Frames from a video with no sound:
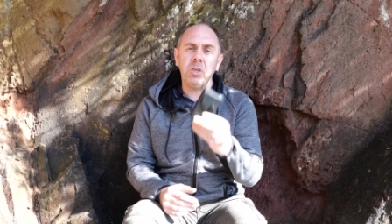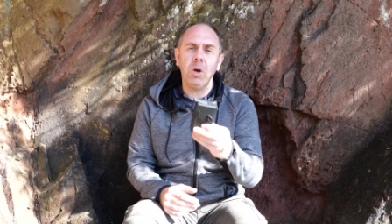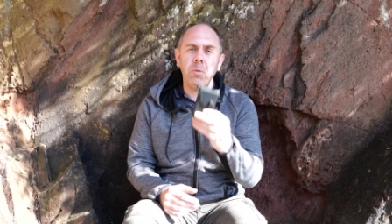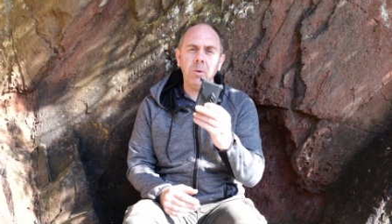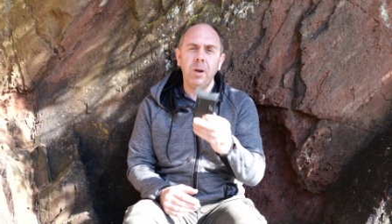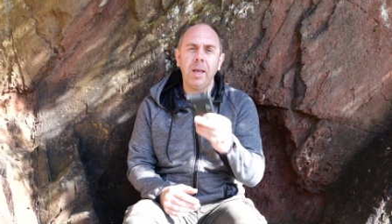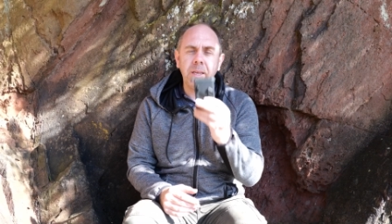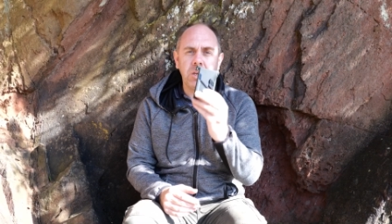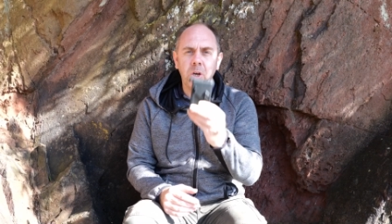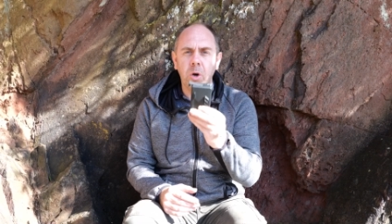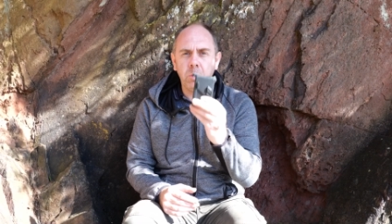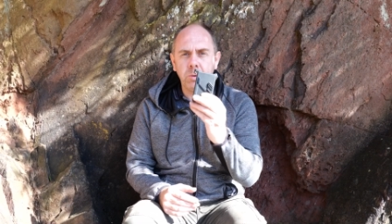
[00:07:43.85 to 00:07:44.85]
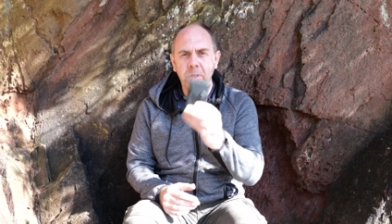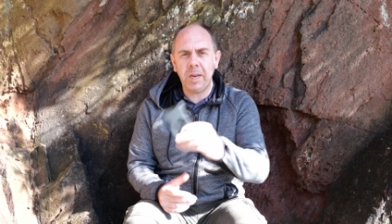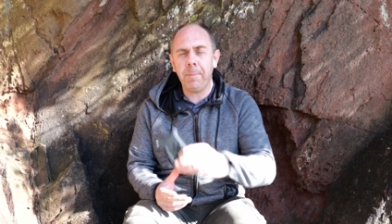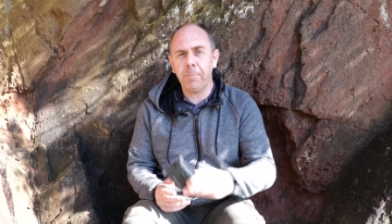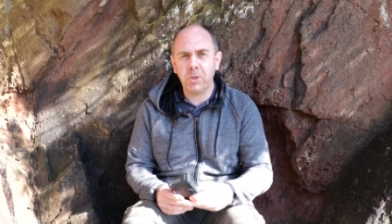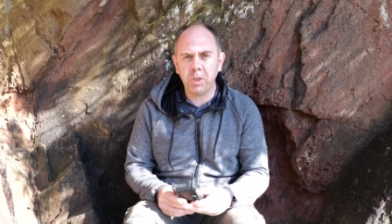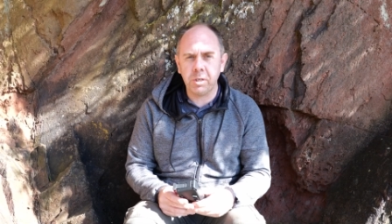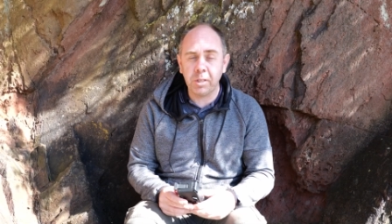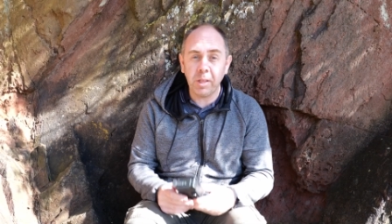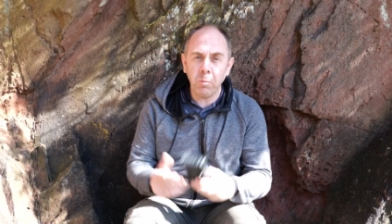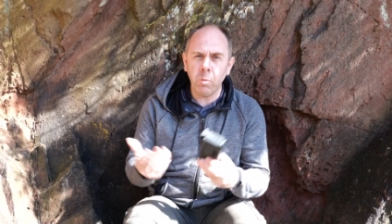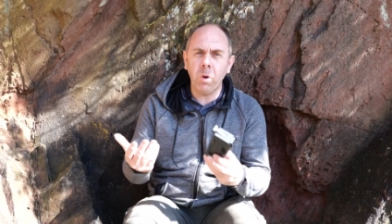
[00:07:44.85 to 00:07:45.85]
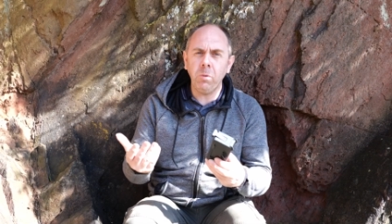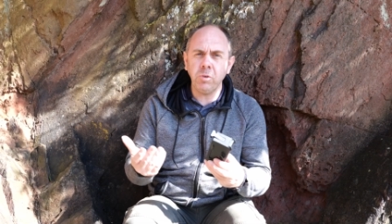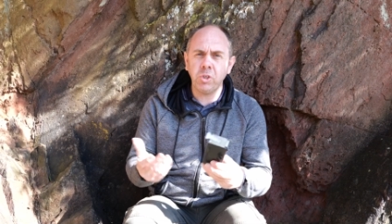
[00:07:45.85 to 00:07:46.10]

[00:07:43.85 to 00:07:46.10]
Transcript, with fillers: don't like cold temperatures and they won't